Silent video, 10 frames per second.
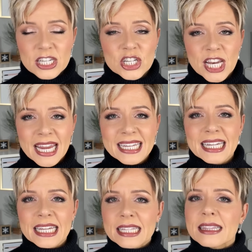shade
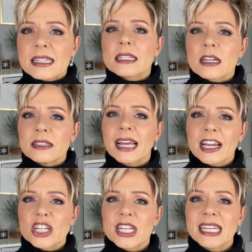in this
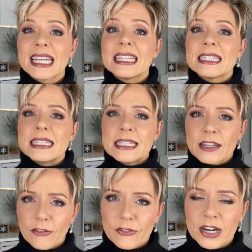collection is
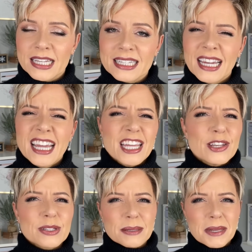different. You know,
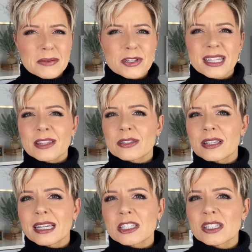sometimes you get those
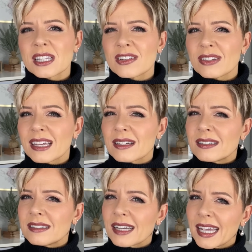collections and you're like,
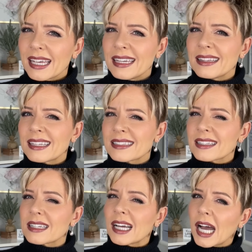okay, that's
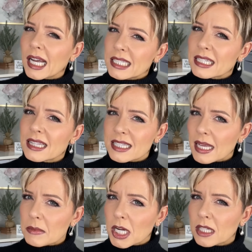kind of the
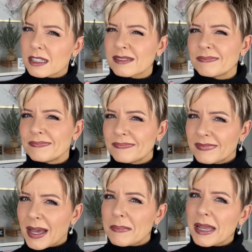same color. Mm,
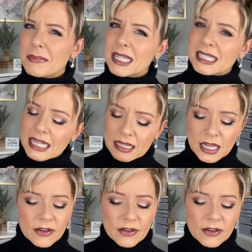that might be slightly